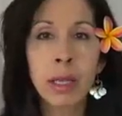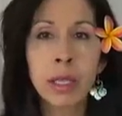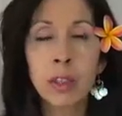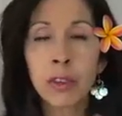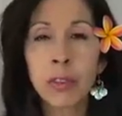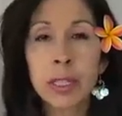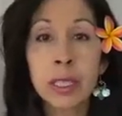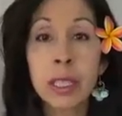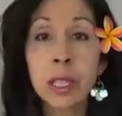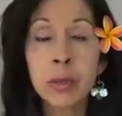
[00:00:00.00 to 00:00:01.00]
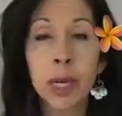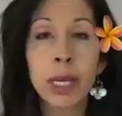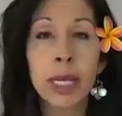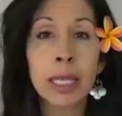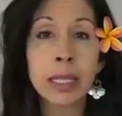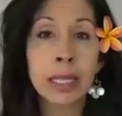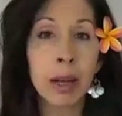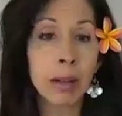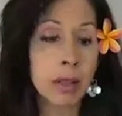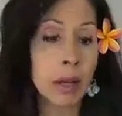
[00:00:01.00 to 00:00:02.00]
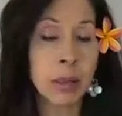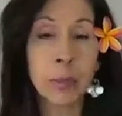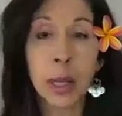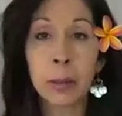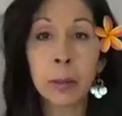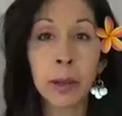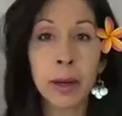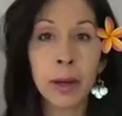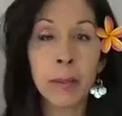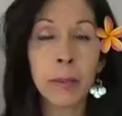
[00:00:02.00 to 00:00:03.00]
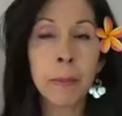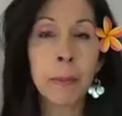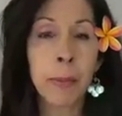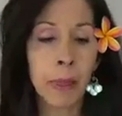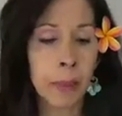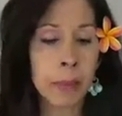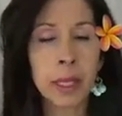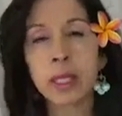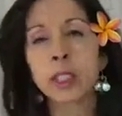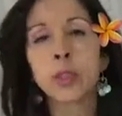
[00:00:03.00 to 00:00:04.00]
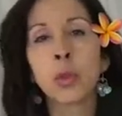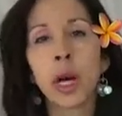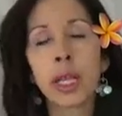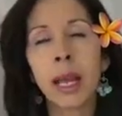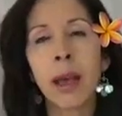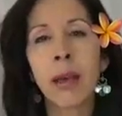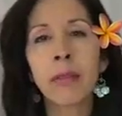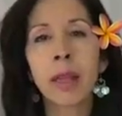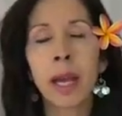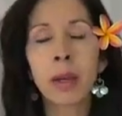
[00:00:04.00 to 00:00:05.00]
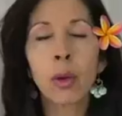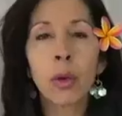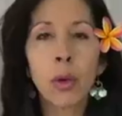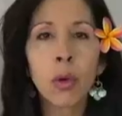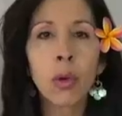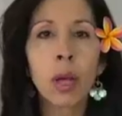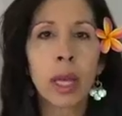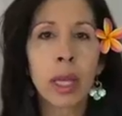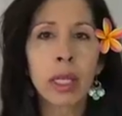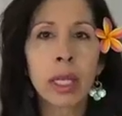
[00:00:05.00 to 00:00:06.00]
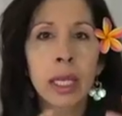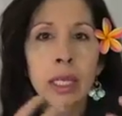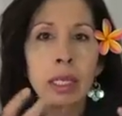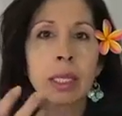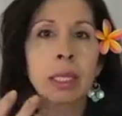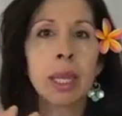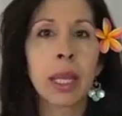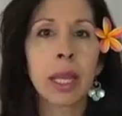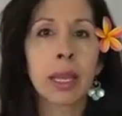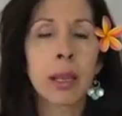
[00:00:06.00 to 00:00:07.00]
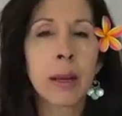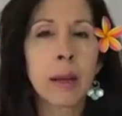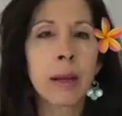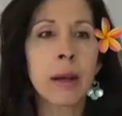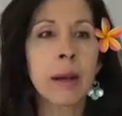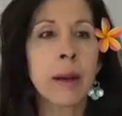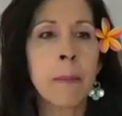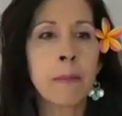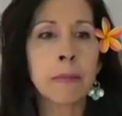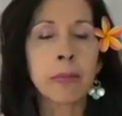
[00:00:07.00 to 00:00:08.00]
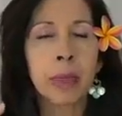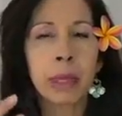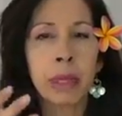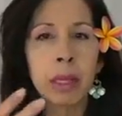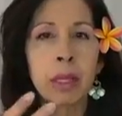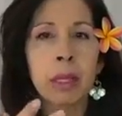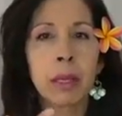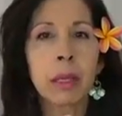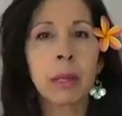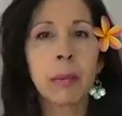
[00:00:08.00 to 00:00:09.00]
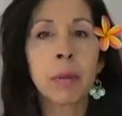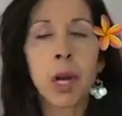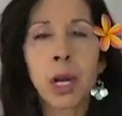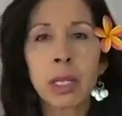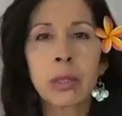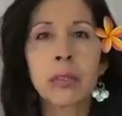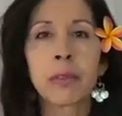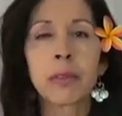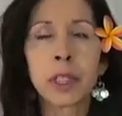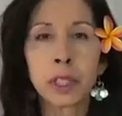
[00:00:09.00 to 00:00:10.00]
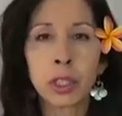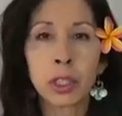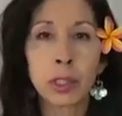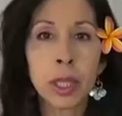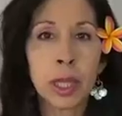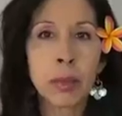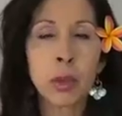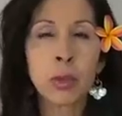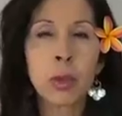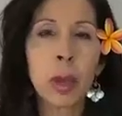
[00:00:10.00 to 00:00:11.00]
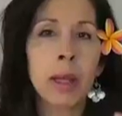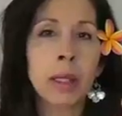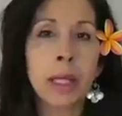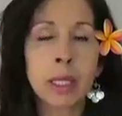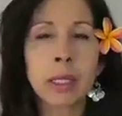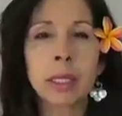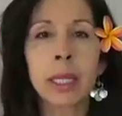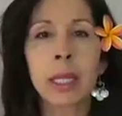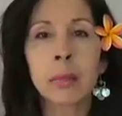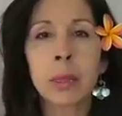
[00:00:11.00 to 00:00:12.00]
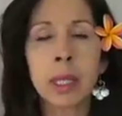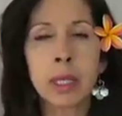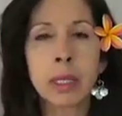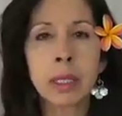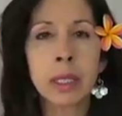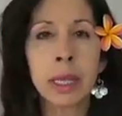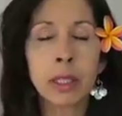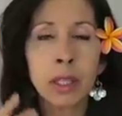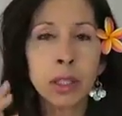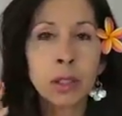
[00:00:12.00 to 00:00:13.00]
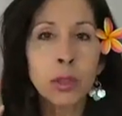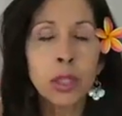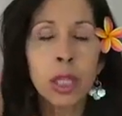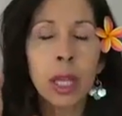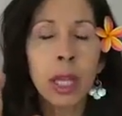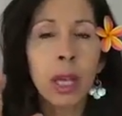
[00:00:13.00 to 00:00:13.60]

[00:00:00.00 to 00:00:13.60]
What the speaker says: physically writing it down on paper, because you want to have that whole kinesthetic um, part of your dream. And kinesthetic means that you're using